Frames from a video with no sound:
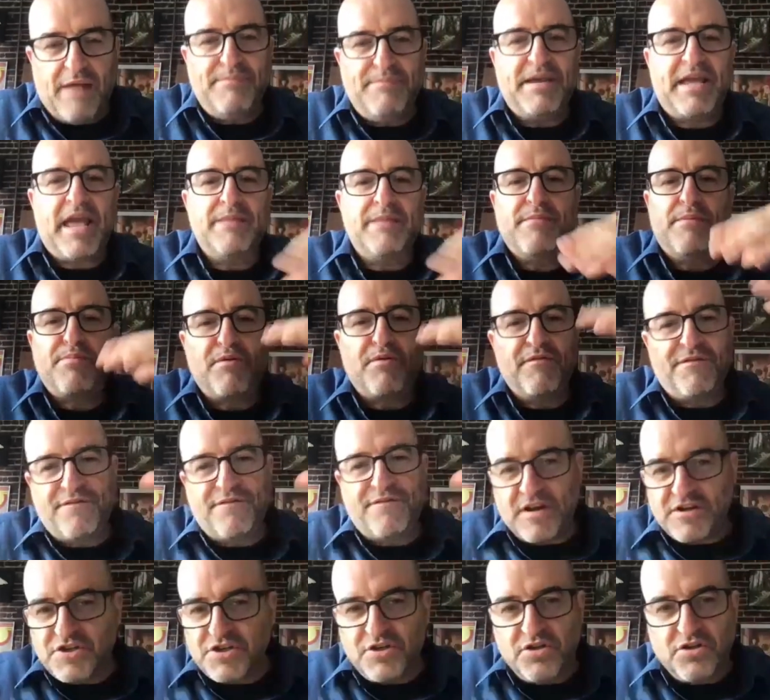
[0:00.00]
I became a
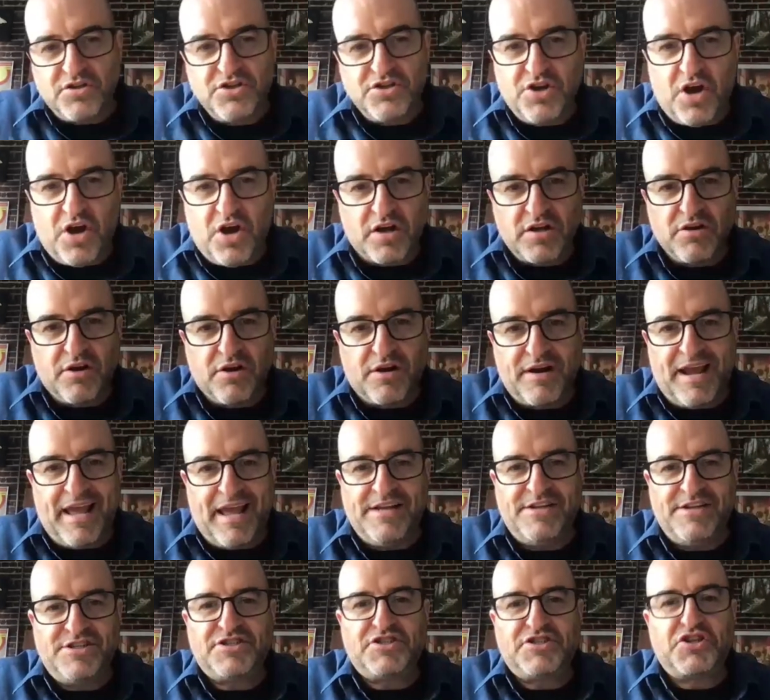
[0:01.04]
professional juggler at
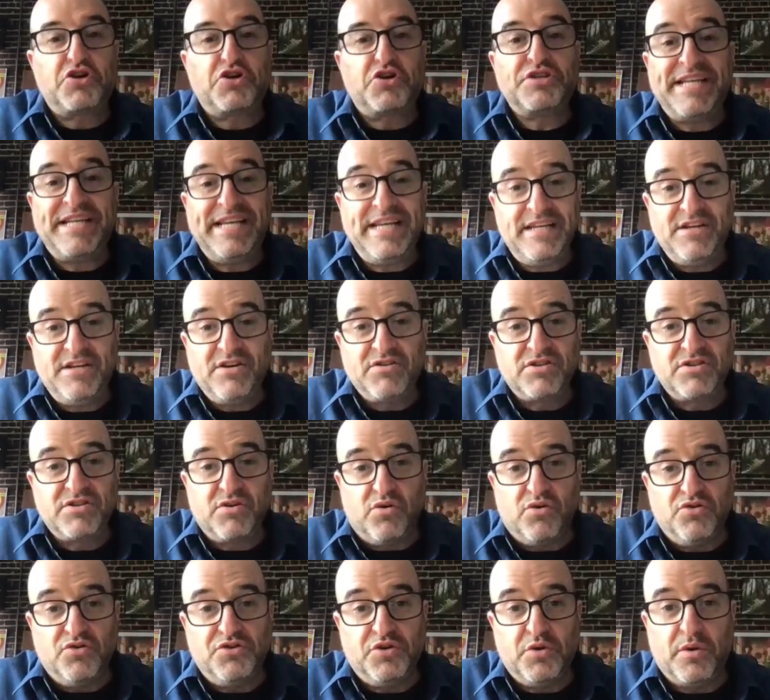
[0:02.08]
age 13 years
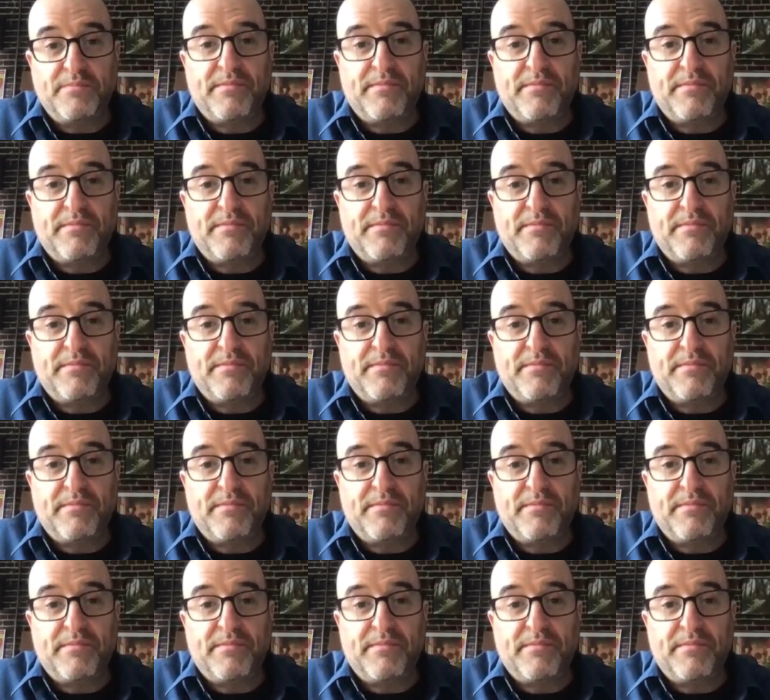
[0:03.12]
old,